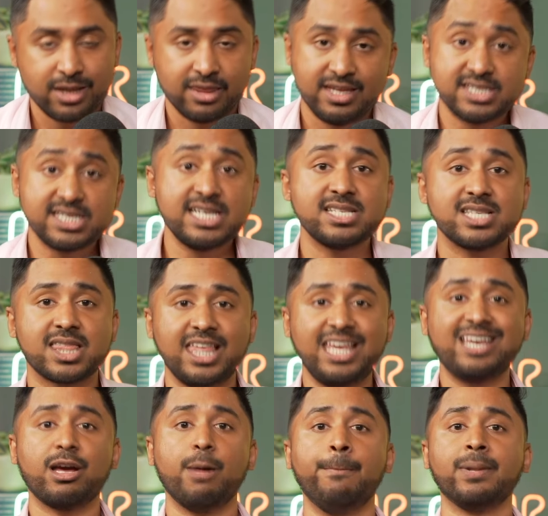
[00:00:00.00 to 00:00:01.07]
This is the
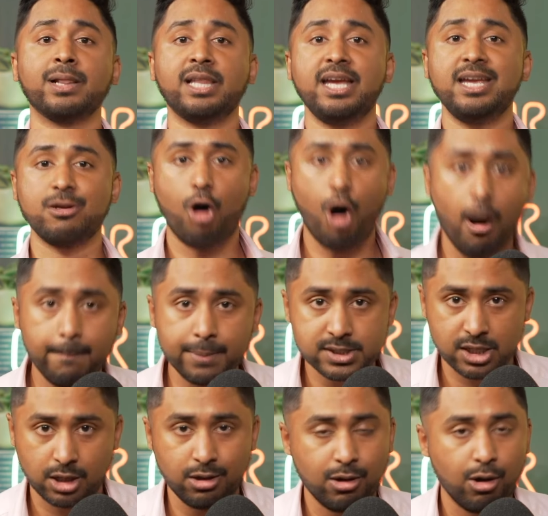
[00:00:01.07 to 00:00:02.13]
complete
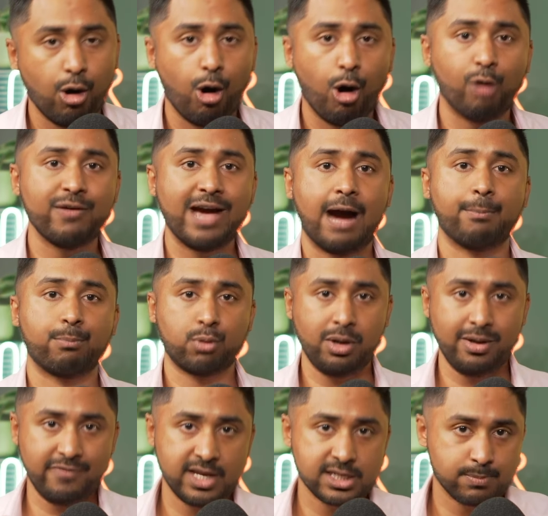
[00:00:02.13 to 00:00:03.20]
opposite of our
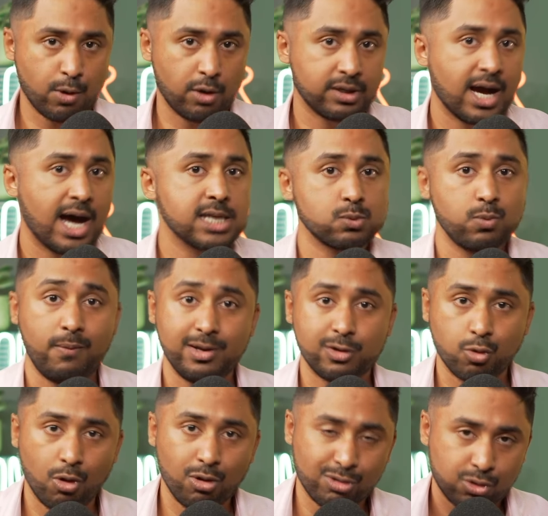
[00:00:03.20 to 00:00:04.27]
previous podcast where we
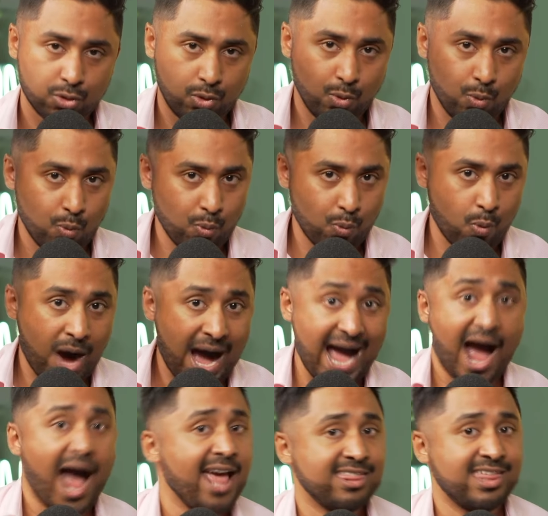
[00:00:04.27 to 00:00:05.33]
talk through why
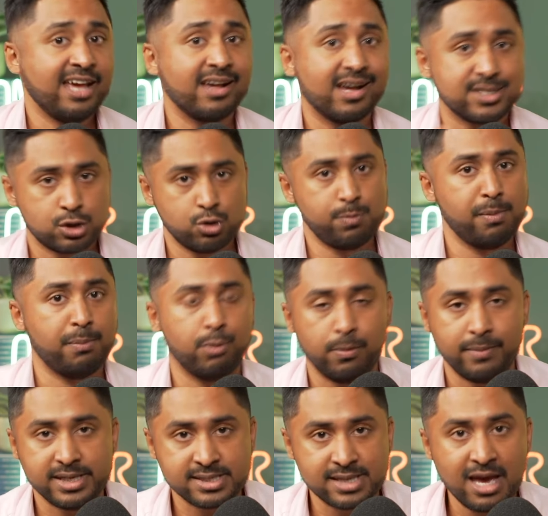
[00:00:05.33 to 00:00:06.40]
I think a super boom
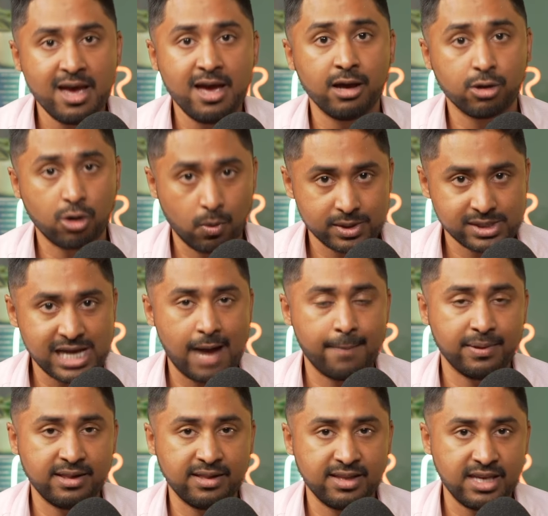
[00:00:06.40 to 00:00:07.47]
is going to
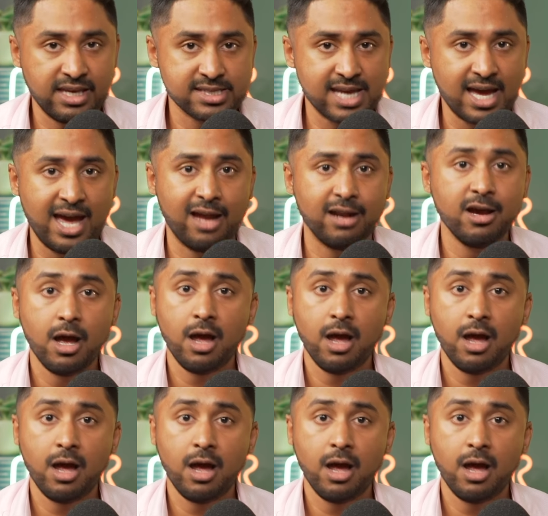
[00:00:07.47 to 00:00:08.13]
happen in the years ahead.